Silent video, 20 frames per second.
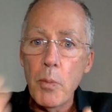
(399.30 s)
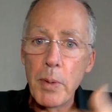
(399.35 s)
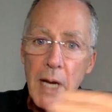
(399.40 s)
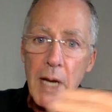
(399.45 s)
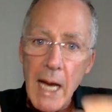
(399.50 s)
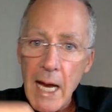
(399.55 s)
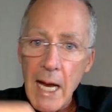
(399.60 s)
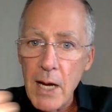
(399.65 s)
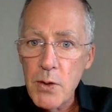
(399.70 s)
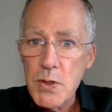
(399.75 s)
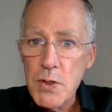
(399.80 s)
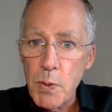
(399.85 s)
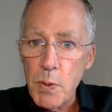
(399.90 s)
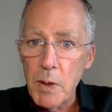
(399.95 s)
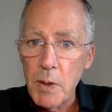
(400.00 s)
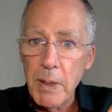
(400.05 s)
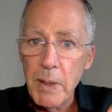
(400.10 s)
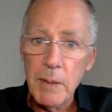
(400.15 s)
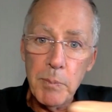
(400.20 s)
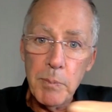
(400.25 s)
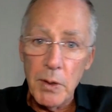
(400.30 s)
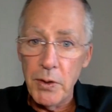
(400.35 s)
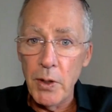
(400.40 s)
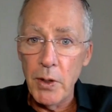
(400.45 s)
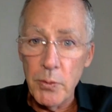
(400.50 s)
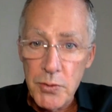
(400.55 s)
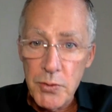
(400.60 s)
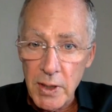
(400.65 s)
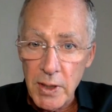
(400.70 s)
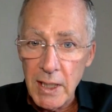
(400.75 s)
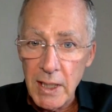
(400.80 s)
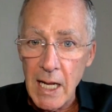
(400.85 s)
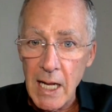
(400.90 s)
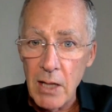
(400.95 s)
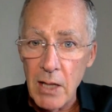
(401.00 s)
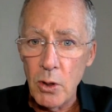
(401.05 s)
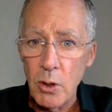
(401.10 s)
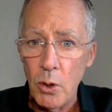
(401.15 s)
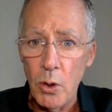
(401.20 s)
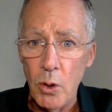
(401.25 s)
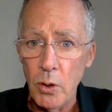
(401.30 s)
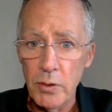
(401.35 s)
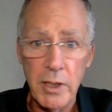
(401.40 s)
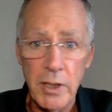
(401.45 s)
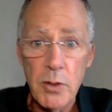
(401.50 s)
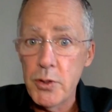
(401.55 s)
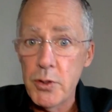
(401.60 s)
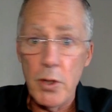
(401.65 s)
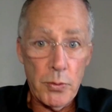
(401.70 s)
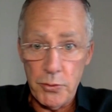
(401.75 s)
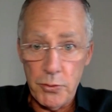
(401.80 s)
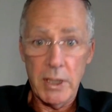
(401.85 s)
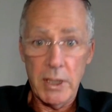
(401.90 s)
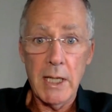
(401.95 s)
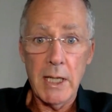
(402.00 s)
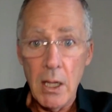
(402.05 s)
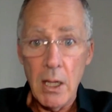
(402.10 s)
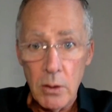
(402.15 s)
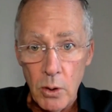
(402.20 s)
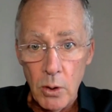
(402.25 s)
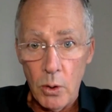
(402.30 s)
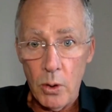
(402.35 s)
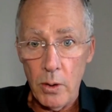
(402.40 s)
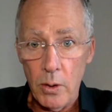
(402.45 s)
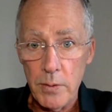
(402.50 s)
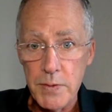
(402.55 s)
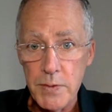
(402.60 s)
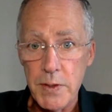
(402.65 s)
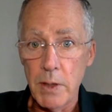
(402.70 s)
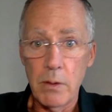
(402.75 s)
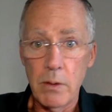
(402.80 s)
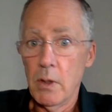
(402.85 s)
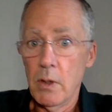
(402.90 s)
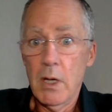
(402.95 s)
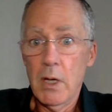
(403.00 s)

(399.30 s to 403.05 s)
in a house where people don't drink alcohol, you don't drink alcohol. So